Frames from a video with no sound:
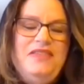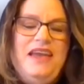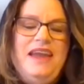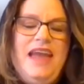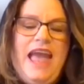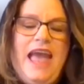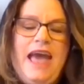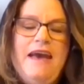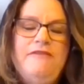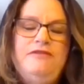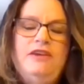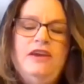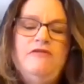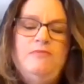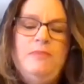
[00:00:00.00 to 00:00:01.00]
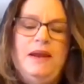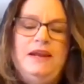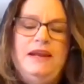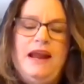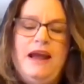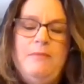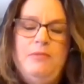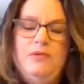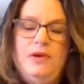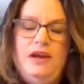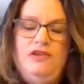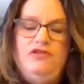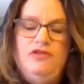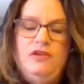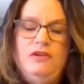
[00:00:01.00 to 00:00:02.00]
They have to have been in
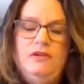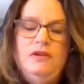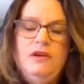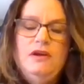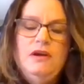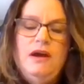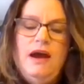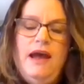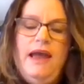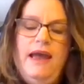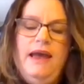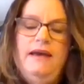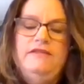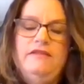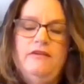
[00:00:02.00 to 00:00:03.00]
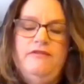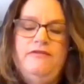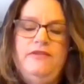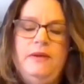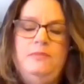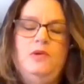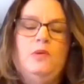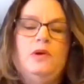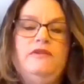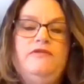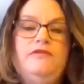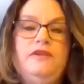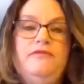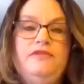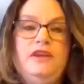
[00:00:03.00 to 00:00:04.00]
operation as of February
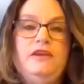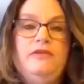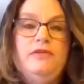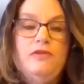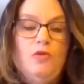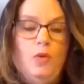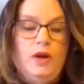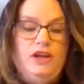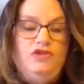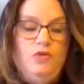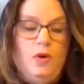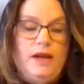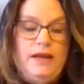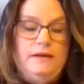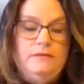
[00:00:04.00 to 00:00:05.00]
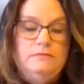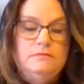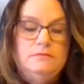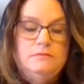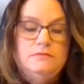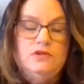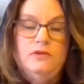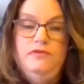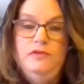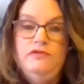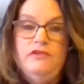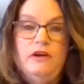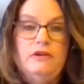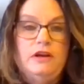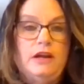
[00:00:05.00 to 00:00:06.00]
15th, 2020. So if you
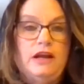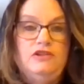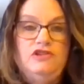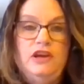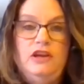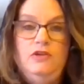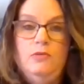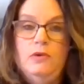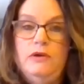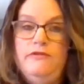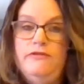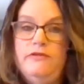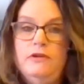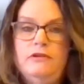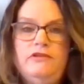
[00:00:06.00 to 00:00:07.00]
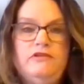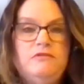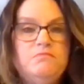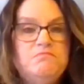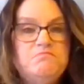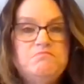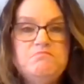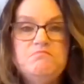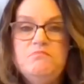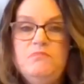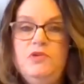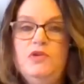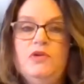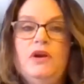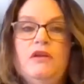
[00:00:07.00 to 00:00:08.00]
started on January 1st,
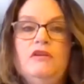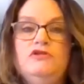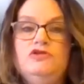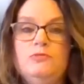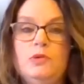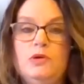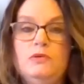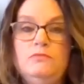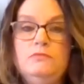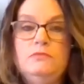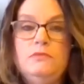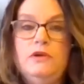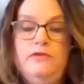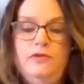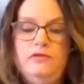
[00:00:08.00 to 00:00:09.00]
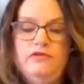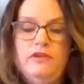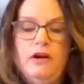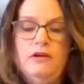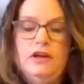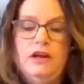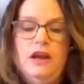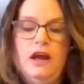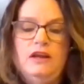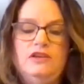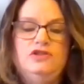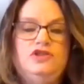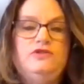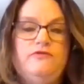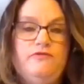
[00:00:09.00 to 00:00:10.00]
you're eligible. If you started
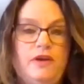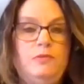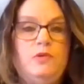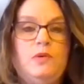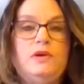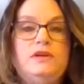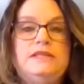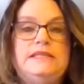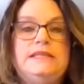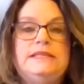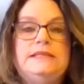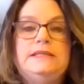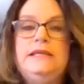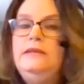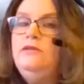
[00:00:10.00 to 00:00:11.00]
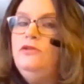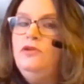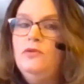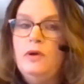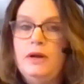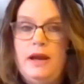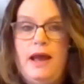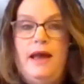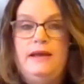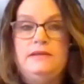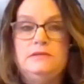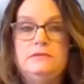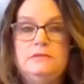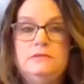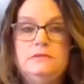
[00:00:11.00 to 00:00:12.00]
on February 16th, you are not.